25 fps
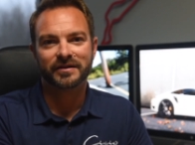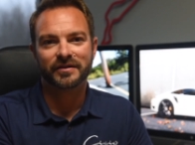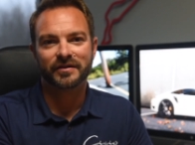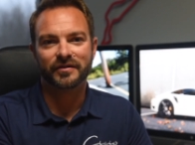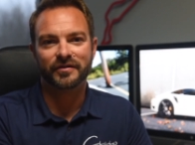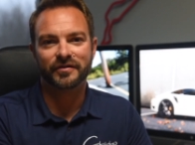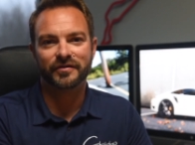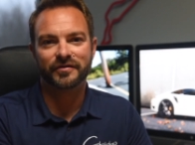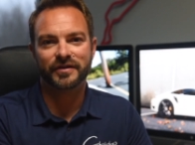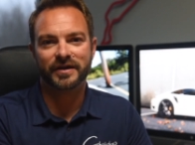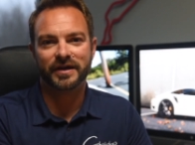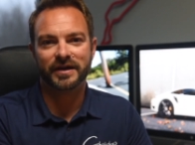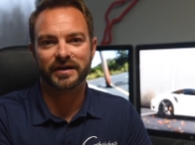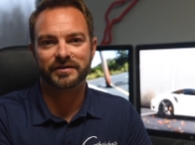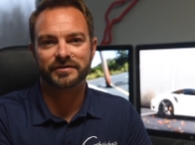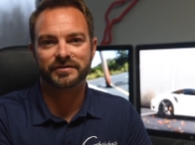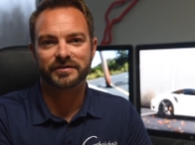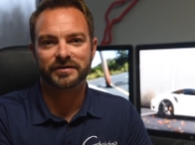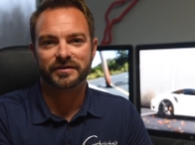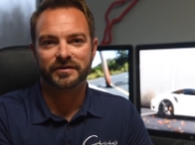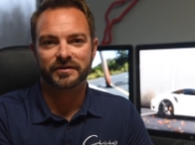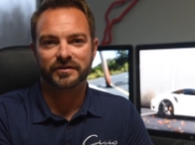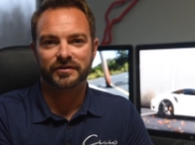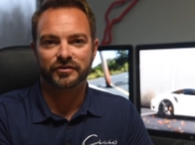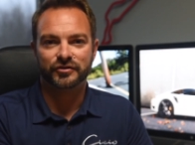that
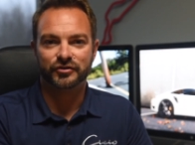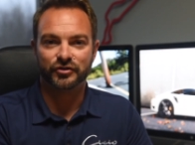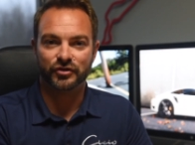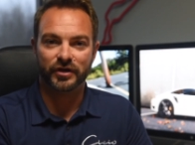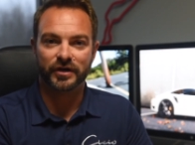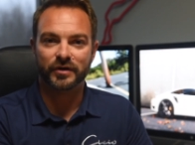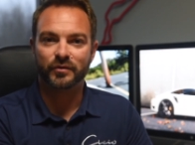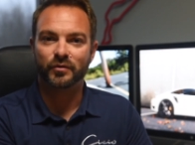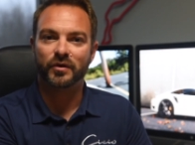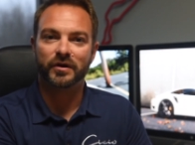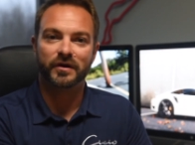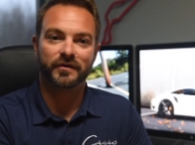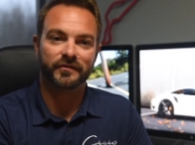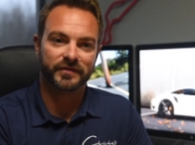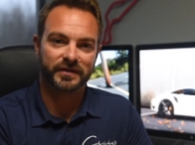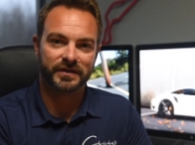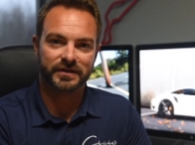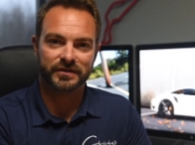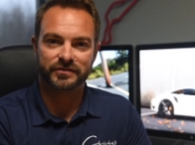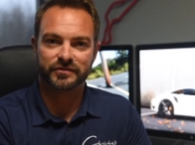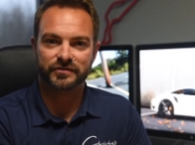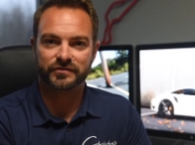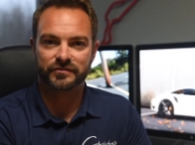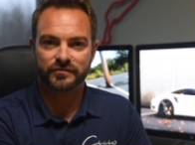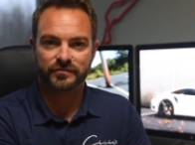during one of
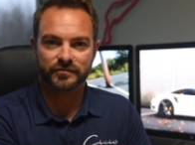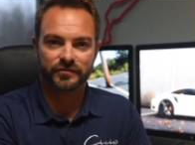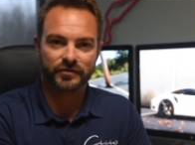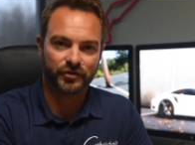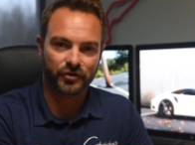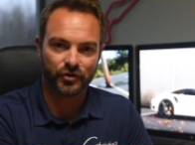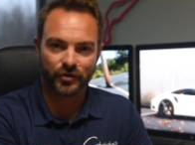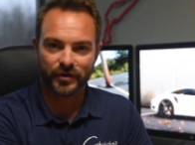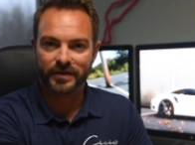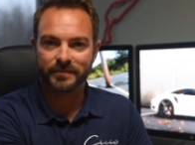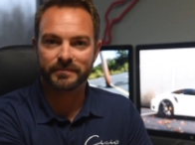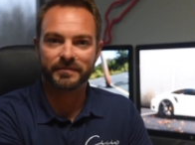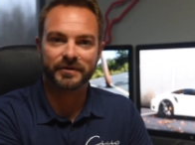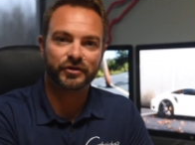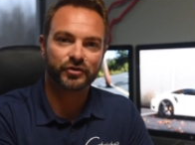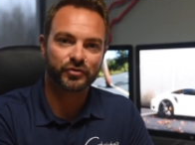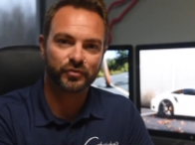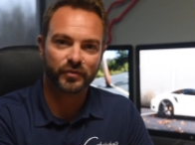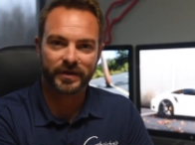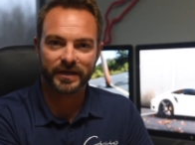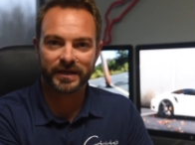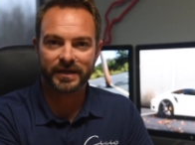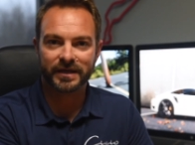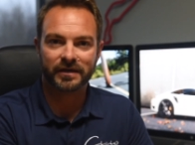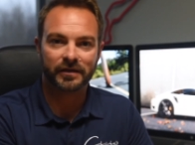these, you know, in
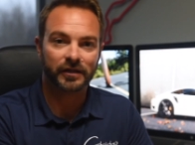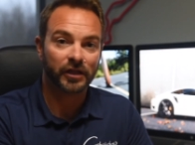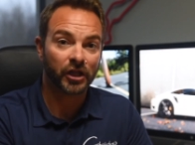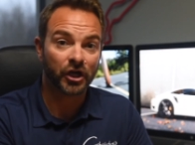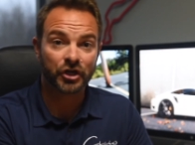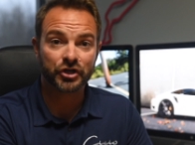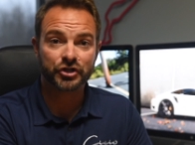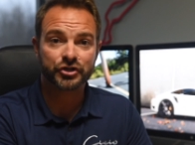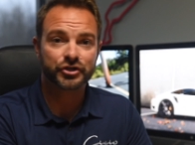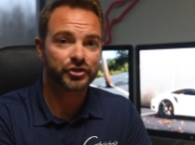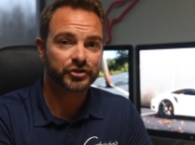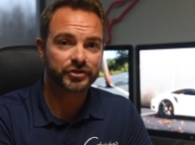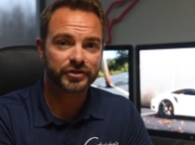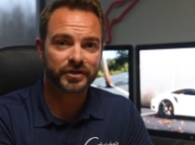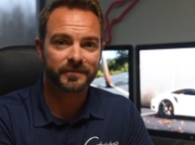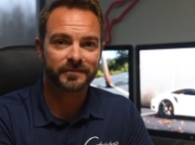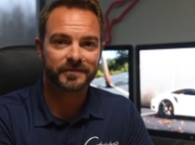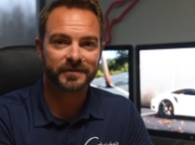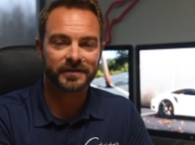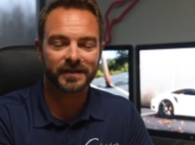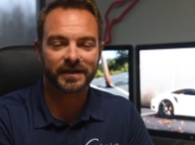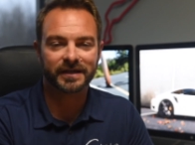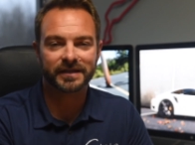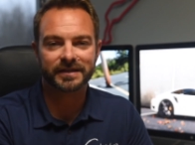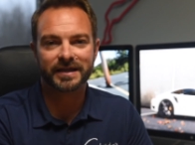between lunch or
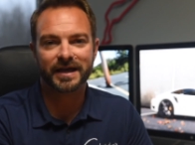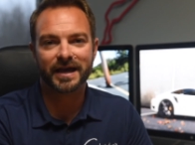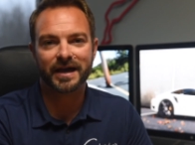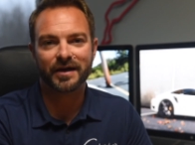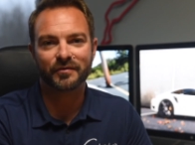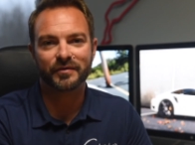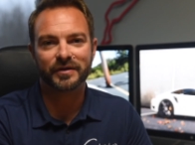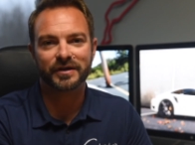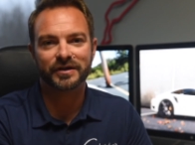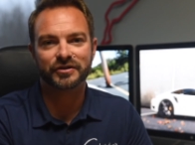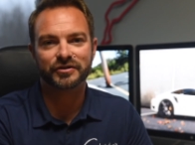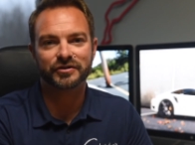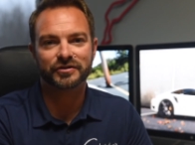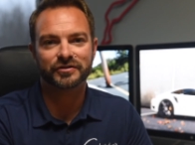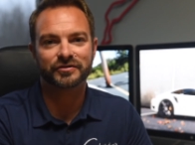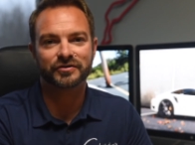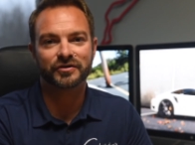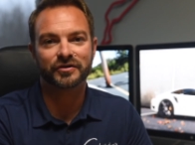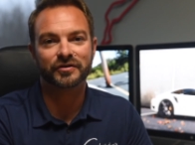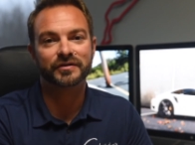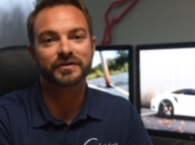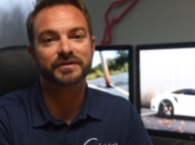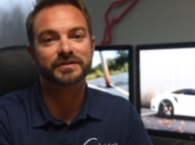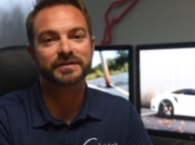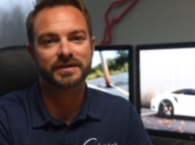something like that, we could just
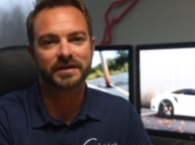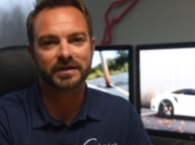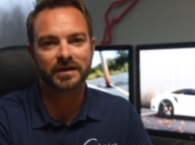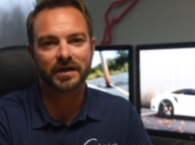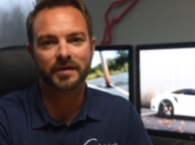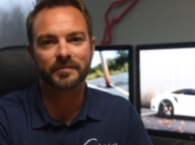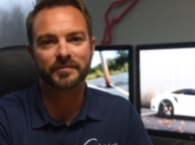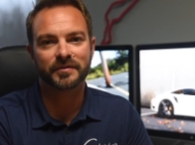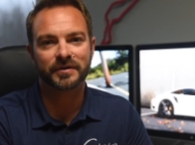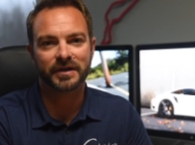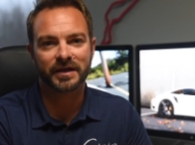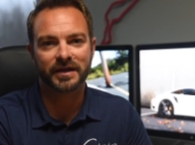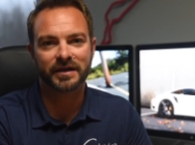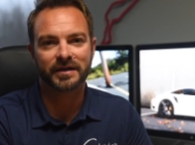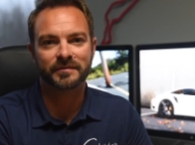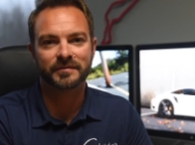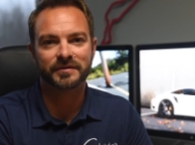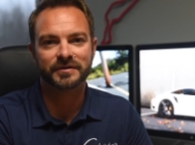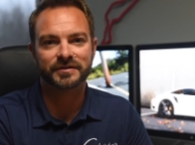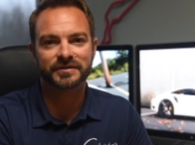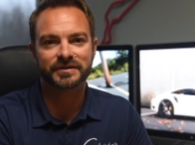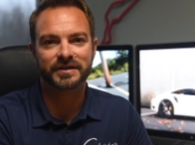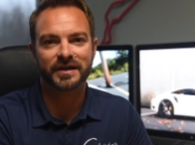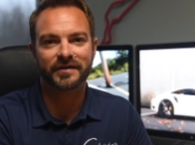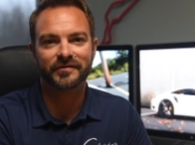turn this thing up and get him a
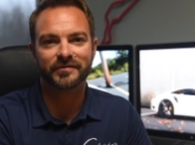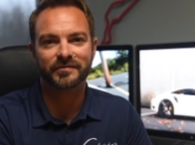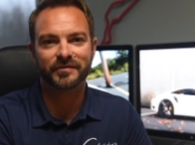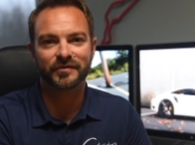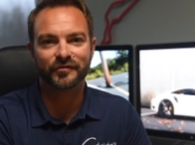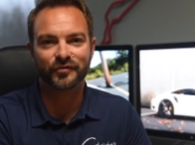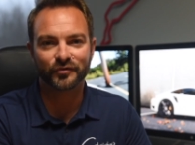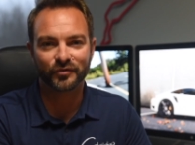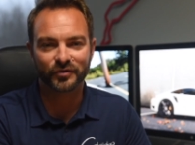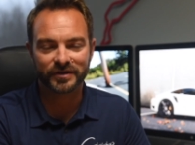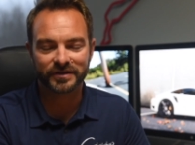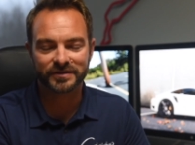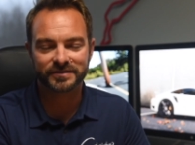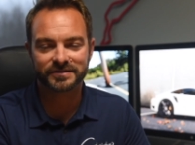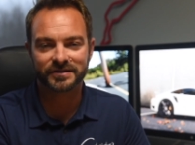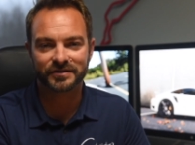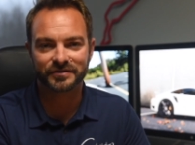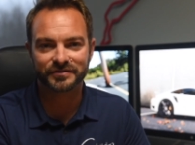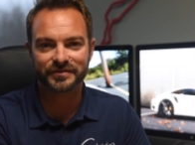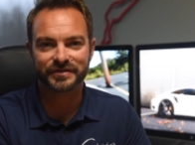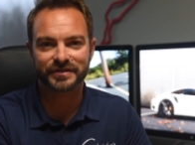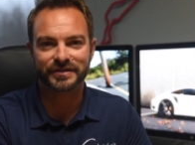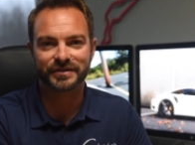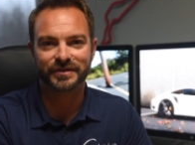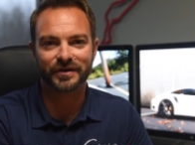7 before he
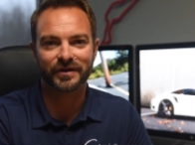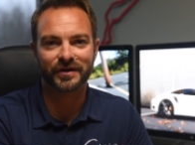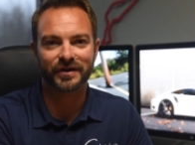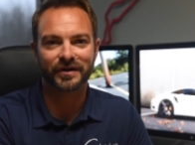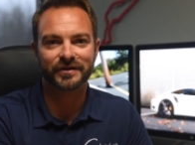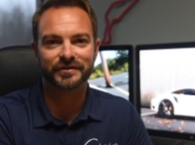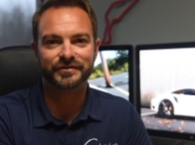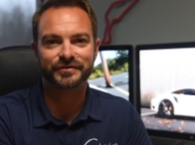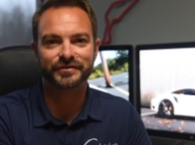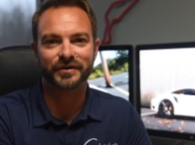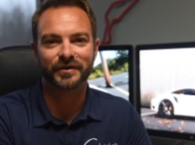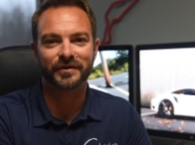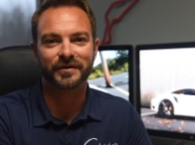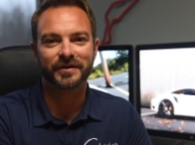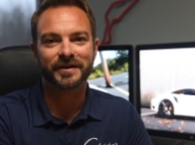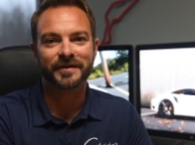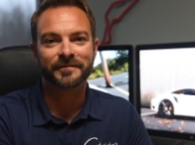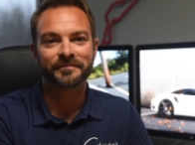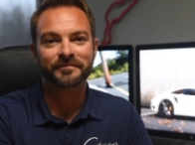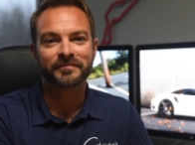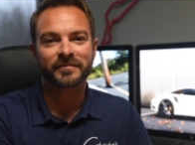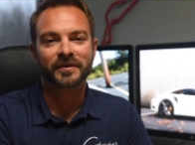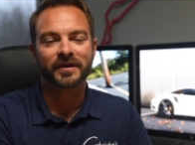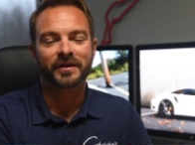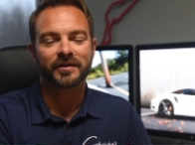sells the car. So
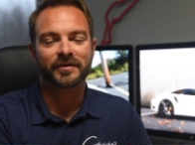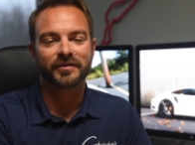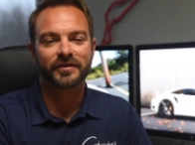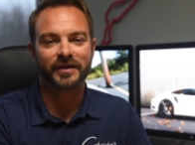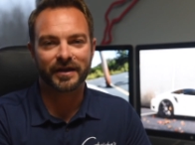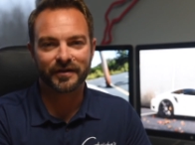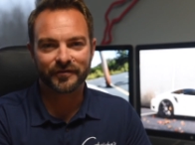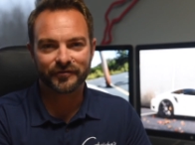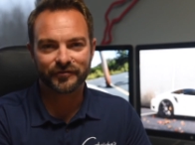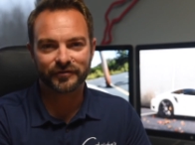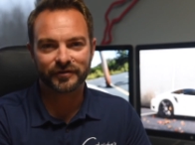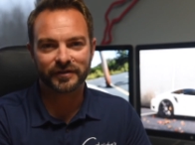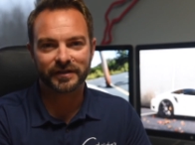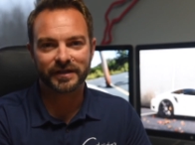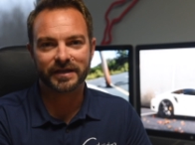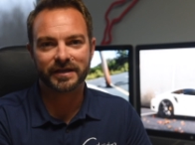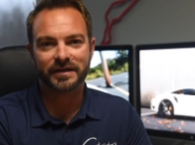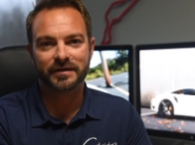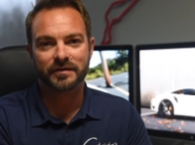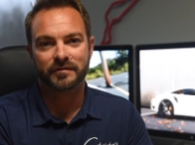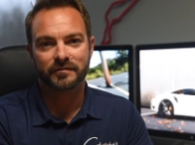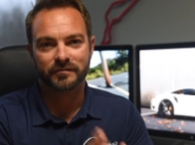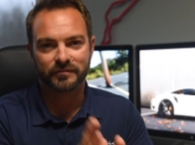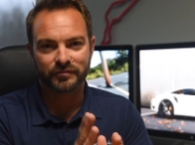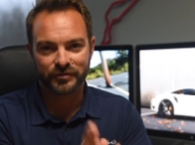
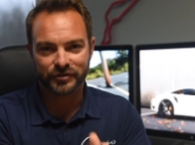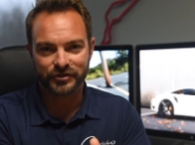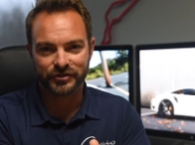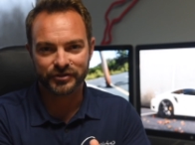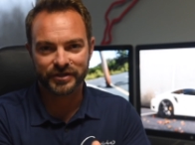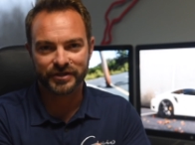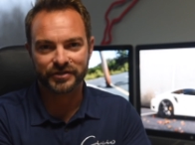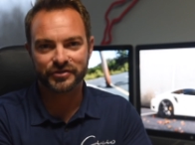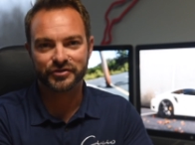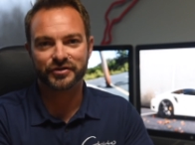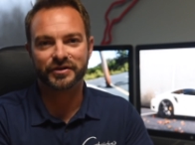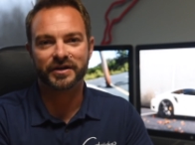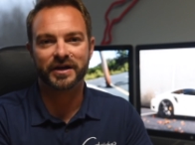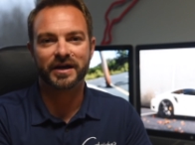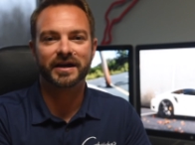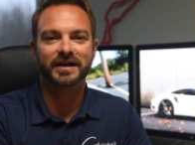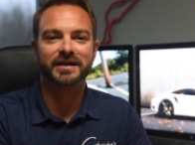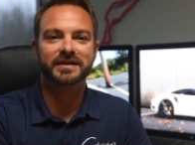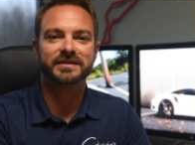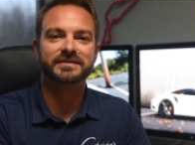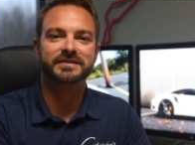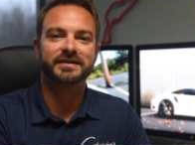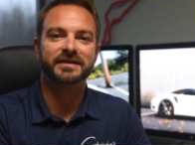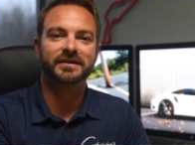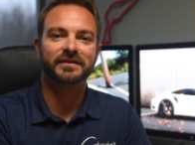thankfully, appreciate you
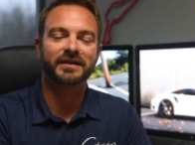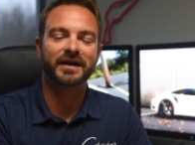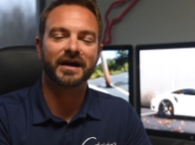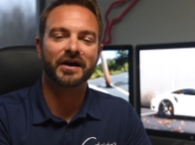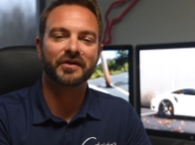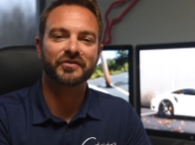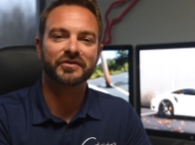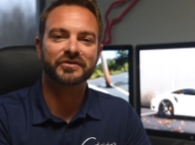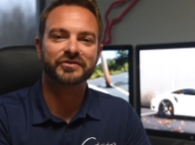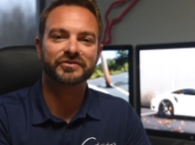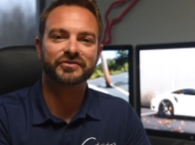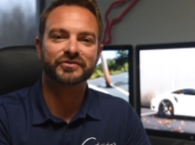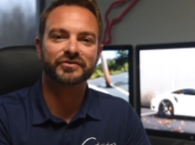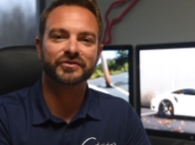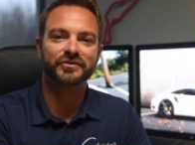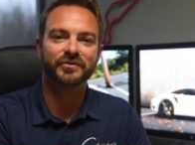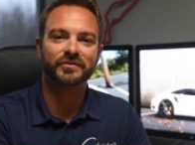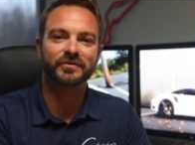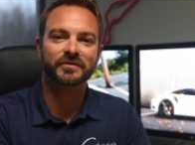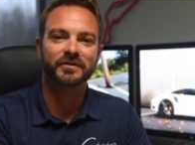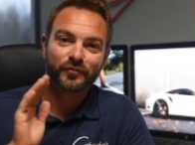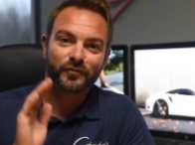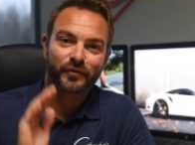guys, they allowed us to.